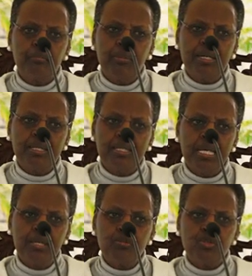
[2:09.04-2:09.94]
by the
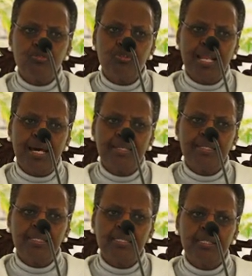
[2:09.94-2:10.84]
names of
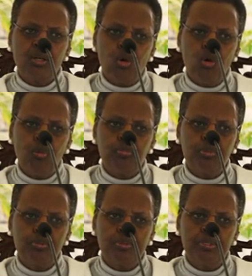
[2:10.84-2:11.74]
Land Corp.
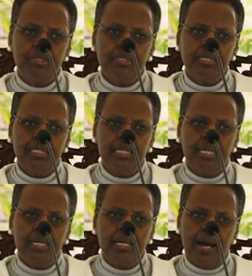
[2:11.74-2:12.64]

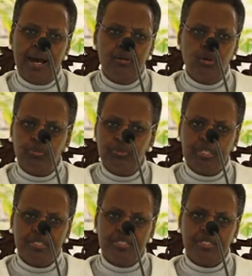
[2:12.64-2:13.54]
I hope
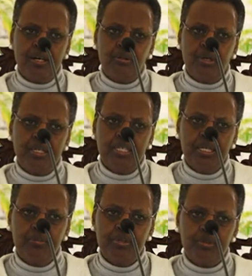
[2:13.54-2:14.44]
that's how her
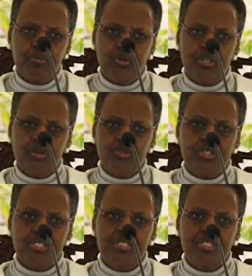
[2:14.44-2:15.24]
name is pronounced.